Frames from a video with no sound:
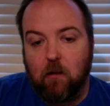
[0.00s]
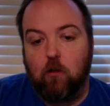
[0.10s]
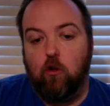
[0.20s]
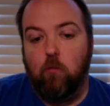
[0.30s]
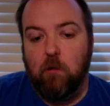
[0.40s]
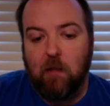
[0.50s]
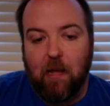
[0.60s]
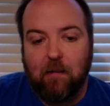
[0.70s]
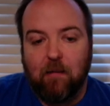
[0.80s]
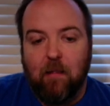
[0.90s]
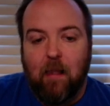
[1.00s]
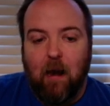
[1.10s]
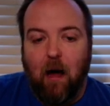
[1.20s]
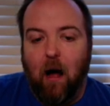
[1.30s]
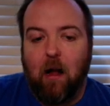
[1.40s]
accumulate
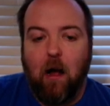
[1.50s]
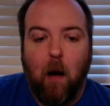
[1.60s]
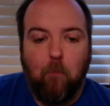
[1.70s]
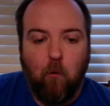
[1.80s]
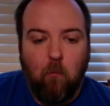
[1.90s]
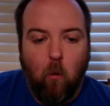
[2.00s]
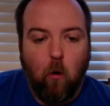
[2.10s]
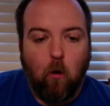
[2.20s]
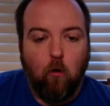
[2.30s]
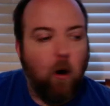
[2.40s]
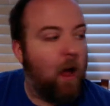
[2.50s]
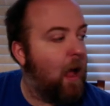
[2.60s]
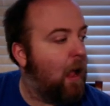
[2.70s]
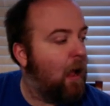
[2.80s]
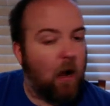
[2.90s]
a couple more
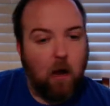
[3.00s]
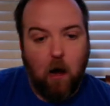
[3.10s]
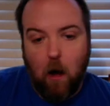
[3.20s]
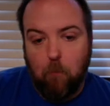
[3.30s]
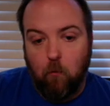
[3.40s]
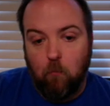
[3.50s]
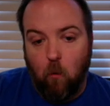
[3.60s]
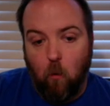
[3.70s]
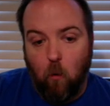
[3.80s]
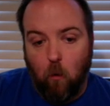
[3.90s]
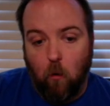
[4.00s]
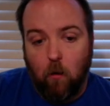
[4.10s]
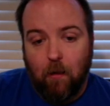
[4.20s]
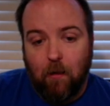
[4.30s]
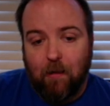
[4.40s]
gray, a couple
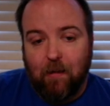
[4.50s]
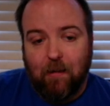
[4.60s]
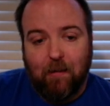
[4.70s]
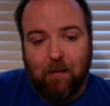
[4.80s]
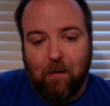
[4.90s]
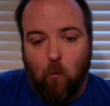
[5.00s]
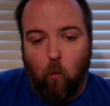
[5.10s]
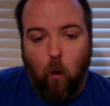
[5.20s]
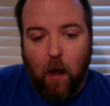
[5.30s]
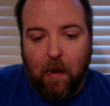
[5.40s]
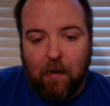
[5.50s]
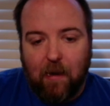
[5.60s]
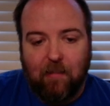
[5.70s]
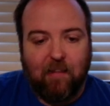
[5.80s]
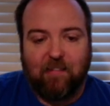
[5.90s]
more white,
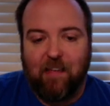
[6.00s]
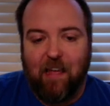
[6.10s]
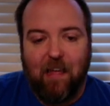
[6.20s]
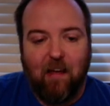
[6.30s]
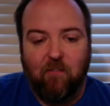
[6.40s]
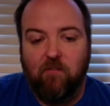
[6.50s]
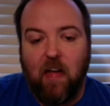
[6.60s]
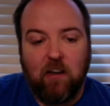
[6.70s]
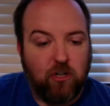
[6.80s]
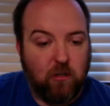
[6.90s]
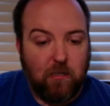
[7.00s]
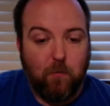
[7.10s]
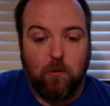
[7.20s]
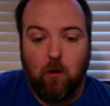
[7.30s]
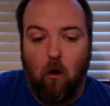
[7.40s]
and let's say eventually
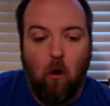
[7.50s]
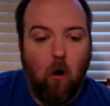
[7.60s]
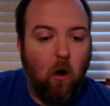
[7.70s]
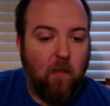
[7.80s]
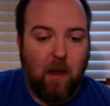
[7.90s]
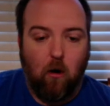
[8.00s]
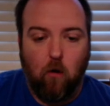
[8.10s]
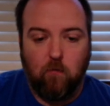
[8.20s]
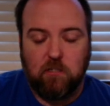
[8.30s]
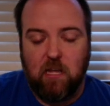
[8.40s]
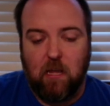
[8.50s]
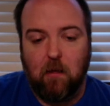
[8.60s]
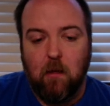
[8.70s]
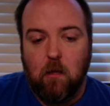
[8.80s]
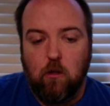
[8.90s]
with all that
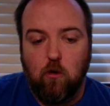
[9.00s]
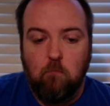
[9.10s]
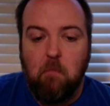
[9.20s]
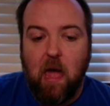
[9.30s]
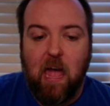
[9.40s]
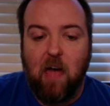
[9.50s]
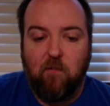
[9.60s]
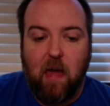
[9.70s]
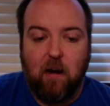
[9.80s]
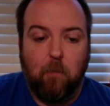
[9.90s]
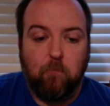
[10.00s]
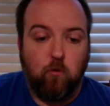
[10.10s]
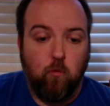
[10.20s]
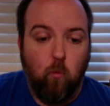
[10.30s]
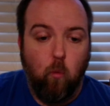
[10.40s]
harvesting, you may have added up
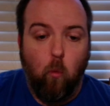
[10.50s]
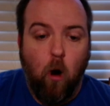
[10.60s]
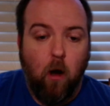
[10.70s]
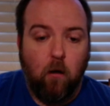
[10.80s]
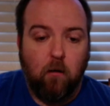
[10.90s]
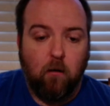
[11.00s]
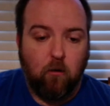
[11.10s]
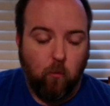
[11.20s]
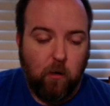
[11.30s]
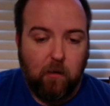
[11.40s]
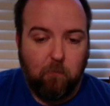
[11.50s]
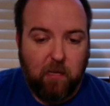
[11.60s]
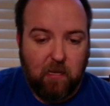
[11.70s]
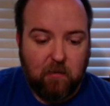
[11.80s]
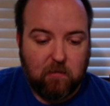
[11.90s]
to 1 green
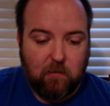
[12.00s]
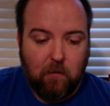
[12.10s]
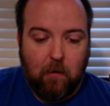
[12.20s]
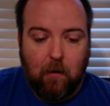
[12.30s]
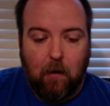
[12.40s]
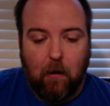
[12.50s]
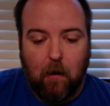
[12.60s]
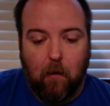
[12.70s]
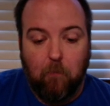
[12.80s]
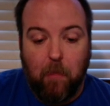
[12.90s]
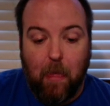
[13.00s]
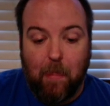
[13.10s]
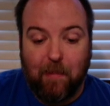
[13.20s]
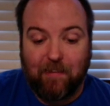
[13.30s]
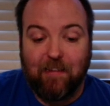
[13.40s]
piece. And
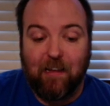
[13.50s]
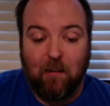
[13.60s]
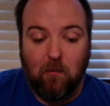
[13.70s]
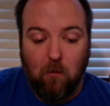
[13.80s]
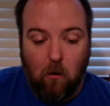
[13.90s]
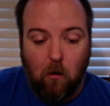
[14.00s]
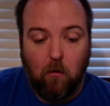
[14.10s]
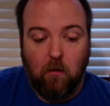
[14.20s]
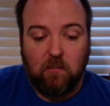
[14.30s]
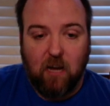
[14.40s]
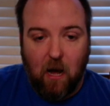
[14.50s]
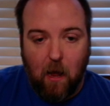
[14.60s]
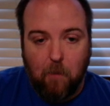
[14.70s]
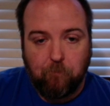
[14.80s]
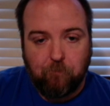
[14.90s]
that's going to take a long time.